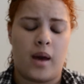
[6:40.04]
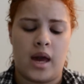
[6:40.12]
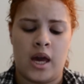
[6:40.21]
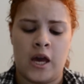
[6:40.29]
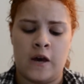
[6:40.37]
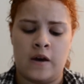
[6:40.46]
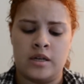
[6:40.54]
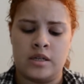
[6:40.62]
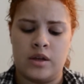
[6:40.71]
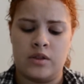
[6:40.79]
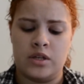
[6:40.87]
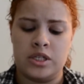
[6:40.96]
and
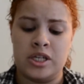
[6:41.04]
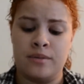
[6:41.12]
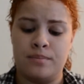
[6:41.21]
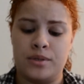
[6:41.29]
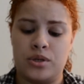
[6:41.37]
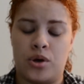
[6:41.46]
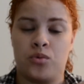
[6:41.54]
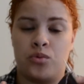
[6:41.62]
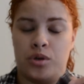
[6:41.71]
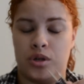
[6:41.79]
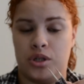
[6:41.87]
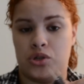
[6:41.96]
the tips are
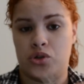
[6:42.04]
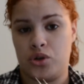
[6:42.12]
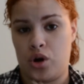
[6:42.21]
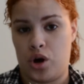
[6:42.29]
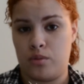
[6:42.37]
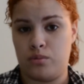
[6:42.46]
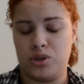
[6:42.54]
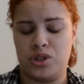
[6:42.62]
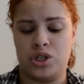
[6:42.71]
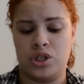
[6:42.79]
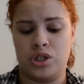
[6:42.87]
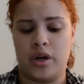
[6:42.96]
really sharp,
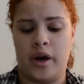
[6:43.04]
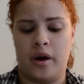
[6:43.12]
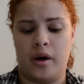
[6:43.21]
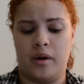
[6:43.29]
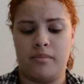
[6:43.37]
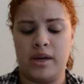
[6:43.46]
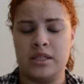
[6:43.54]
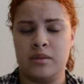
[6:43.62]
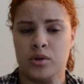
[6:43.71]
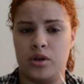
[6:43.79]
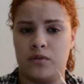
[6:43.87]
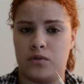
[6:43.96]
which makes them
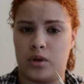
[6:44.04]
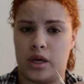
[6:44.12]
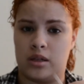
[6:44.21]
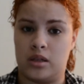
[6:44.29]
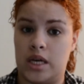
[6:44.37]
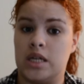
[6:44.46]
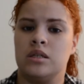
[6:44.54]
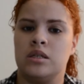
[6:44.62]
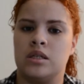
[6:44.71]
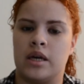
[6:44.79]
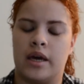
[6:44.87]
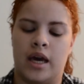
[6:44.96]
good for like lace
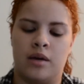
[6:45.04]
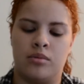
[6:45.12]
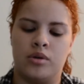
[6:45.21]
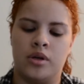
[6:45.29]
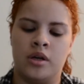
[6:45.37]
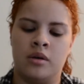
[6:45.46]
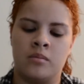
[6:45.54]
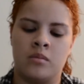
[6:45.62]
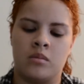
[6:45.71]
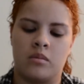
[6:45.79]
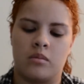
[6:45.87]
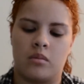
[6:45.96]
and cabling,
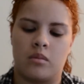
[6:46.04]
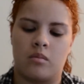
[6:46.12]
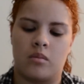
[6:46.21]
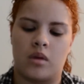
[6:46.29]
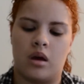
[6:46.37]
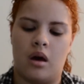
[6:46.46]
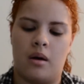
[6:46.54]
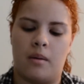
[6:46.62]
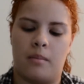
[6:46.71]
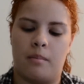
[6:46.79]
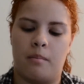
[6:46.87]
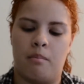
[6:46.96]

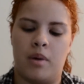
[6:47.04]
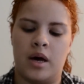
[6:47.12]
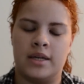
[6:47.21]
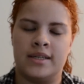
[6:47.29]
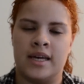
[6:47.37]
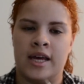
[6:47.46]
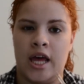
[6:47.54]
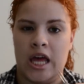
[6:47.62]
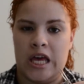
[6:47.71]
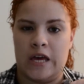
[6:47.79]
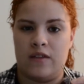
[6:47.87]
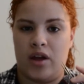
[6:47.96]
but
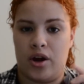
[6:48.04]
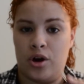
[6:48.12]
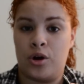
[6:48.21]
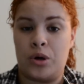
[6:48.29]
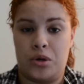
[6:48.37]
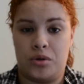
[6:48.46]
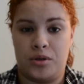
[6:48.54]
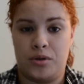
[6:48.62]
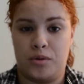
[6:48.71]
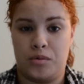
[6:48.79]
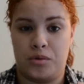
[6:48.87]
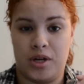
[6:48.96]
they hurt
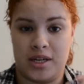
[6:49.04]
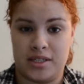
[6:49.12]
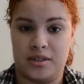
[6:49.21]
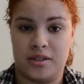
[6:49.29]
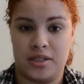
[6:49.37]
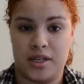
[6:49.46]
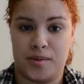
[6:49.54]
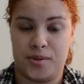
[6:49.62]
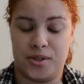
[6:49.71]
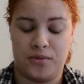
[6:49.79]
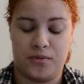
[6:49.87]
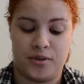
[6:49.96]
when you accidentally stab
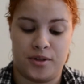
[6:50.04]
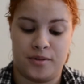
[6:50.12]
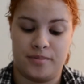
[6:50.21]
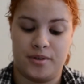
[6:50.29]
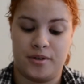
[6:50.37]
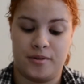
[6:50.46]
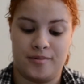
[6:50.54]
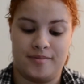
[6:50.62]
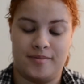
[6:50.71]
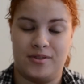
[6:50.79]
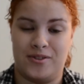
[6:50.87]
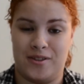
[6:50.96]
yourself with them. So
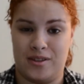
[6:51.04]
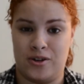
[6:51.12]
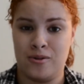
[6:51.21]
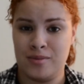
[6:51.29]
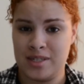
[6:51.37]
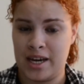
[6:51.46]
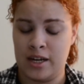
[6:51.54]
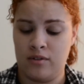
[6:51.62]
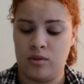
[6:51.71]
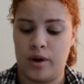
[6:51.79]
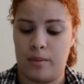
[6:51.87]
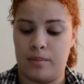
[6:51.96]
they're almost kind of a
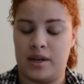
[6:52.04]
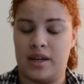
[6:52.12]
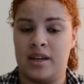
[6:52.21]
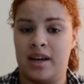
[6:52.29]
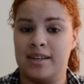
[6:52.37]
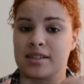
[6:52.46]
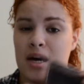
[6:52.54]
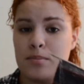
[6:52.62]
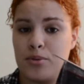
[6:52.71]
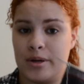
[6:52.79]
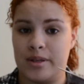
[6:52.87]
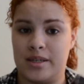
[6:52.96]
weapon, and I did not
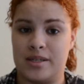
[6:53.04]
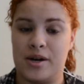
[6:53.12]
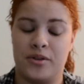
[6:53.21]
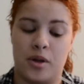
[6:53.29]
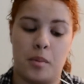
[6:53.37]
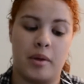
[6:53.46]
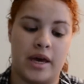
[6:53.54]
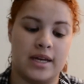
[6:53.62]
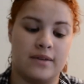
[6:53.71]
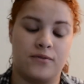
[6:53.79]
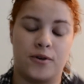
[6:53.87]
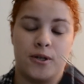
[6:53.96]
bring these on the
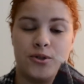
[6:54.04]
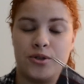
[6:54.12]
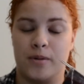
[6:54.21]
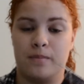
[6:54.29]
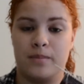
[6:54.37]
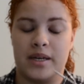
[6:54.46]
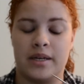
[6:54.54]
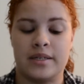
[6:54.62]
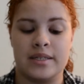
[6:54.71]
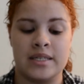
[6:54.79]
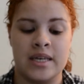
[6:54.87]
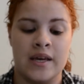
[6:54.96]
plane for a trip because,